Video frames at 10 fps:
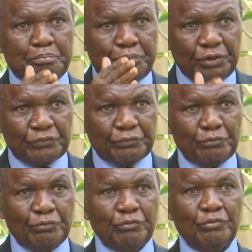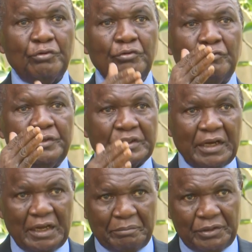peaceful
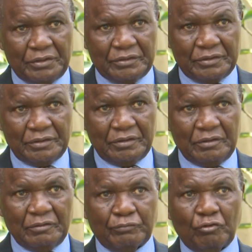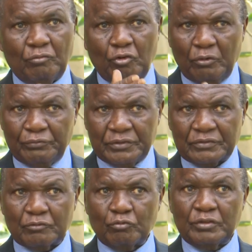retirement from
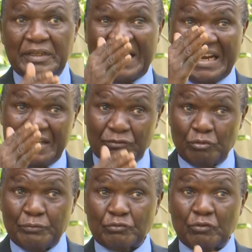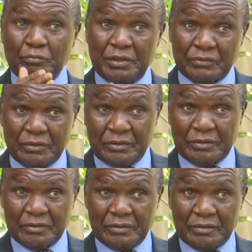office, including the highest office of
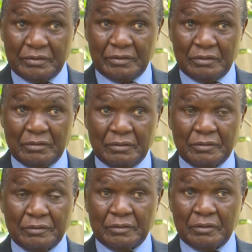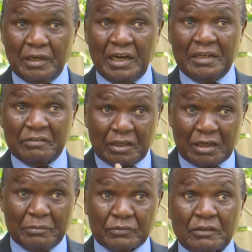president, under the
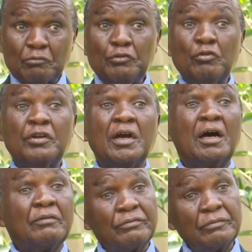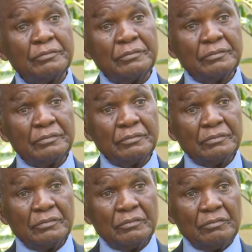circumstances we don't have?
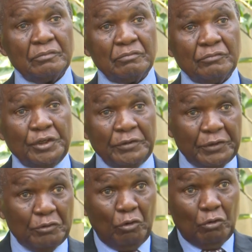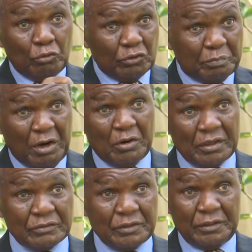Given all those
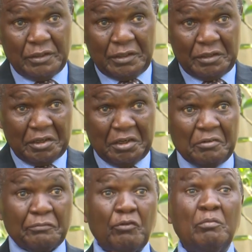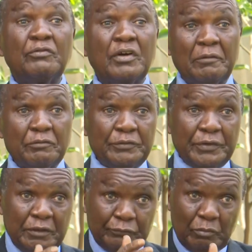powers and the form of government,
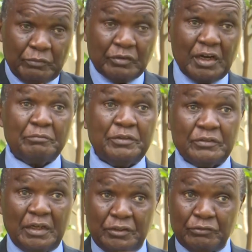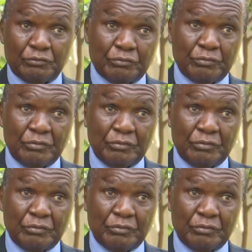even the form of government is an issue.